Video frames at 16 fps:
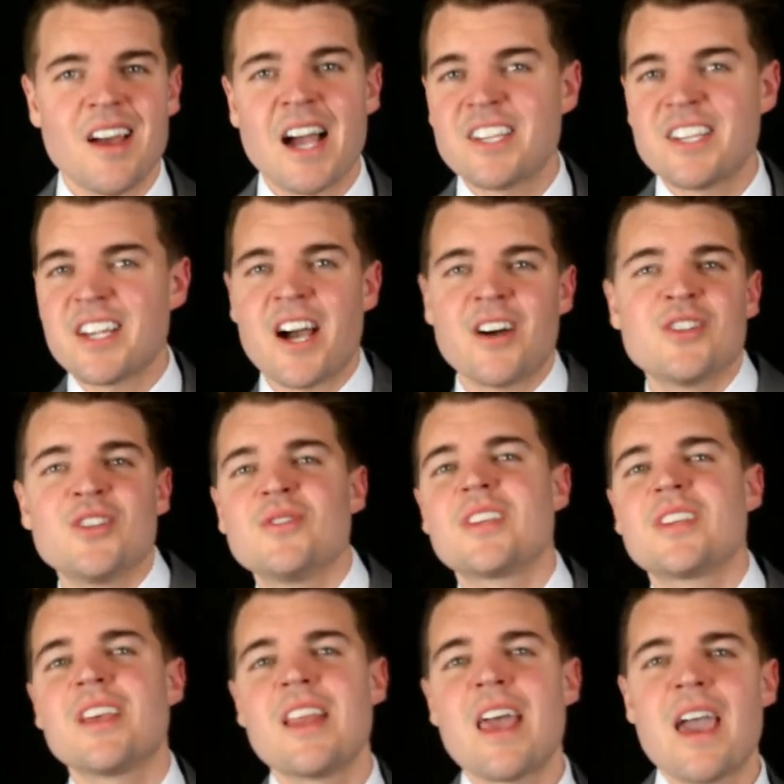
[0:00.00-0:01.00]
I challenge you
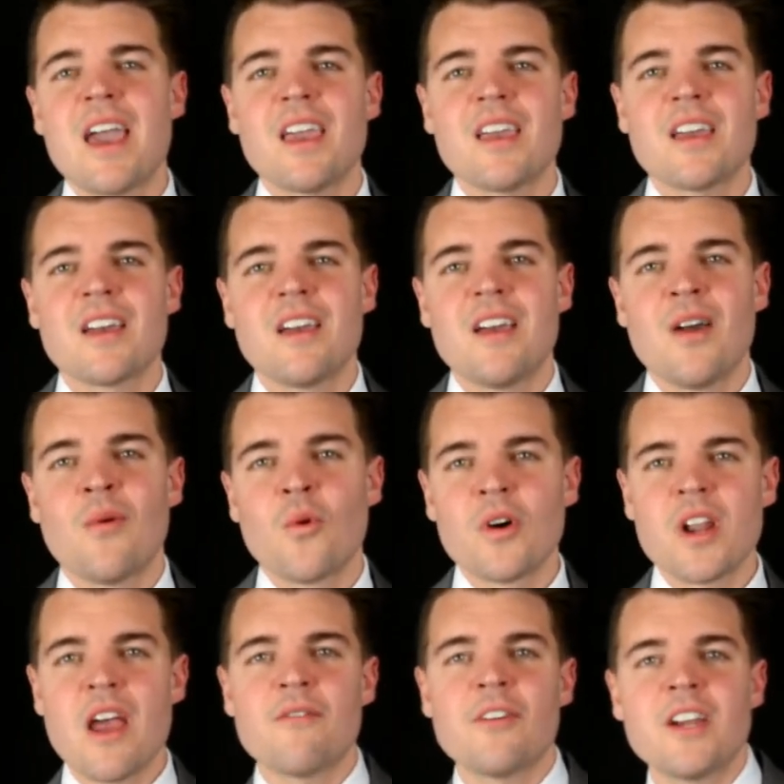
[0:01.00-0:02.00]
today,
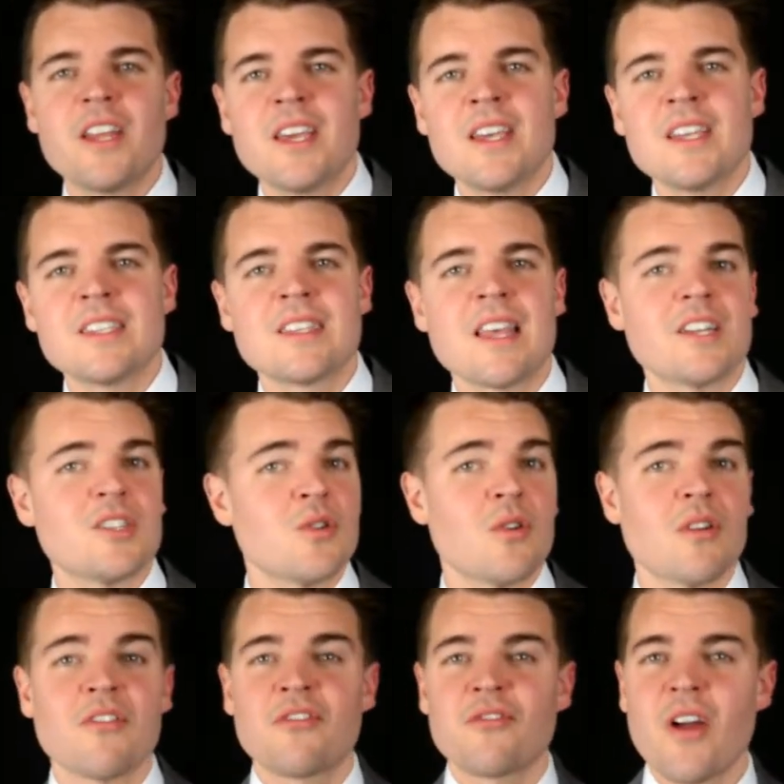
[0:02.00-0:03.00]
whatever it is that
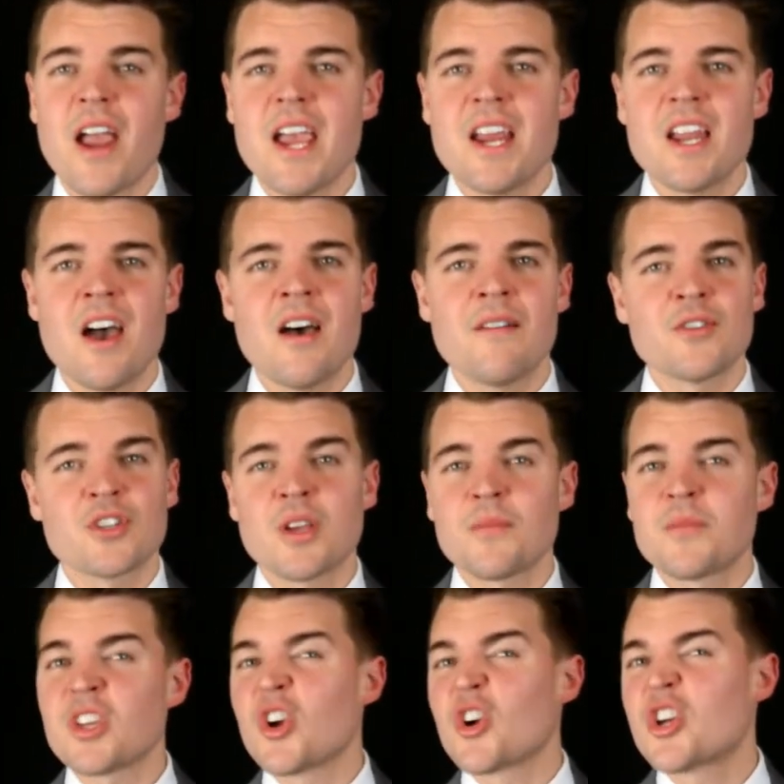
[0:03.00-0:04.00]
you're afraid of or
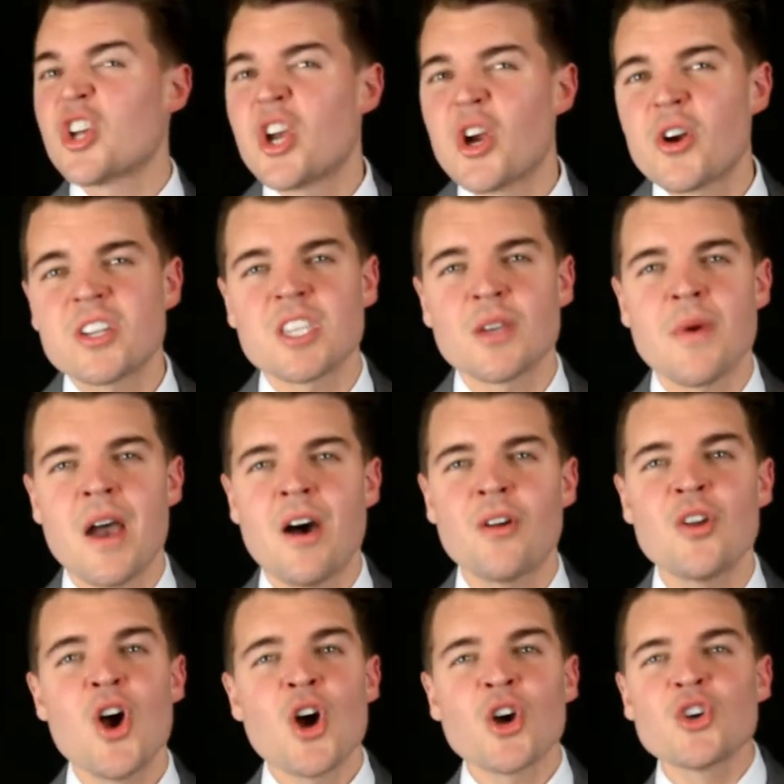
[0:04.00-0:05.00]
something you're curious
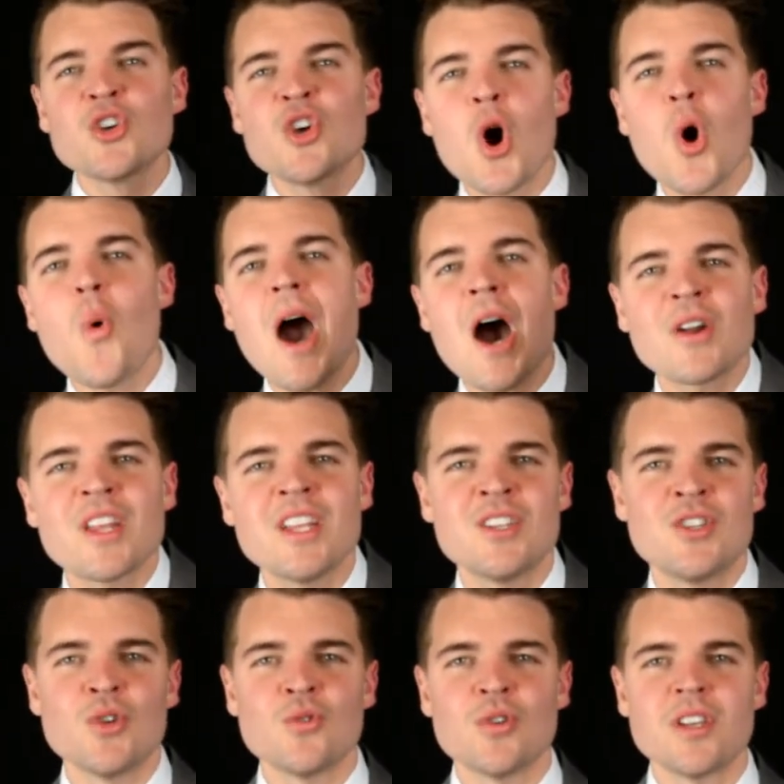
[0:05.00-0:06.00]
about, go out
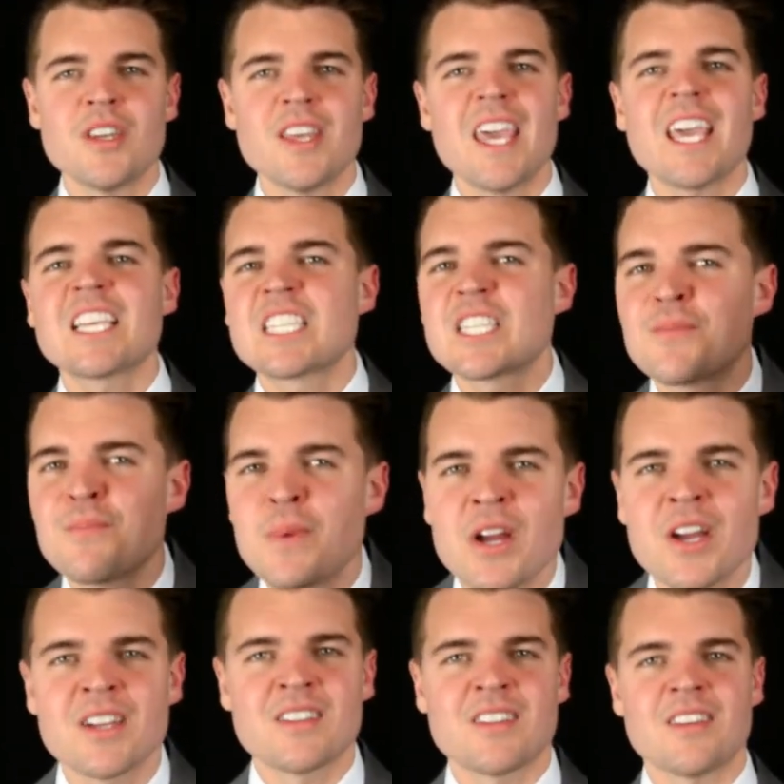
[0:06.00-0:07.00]
and do it.
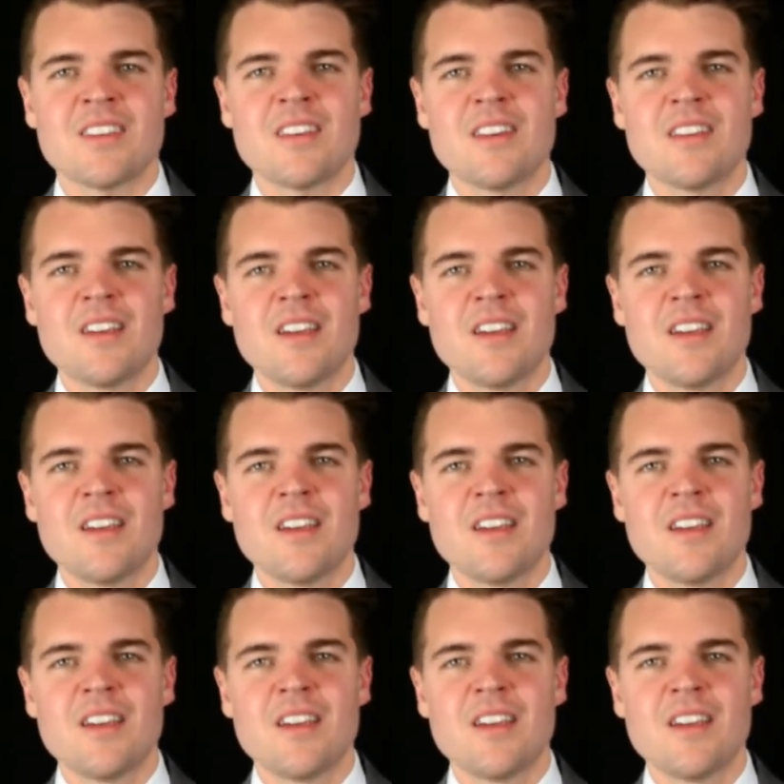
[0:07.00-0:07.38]
Experience it.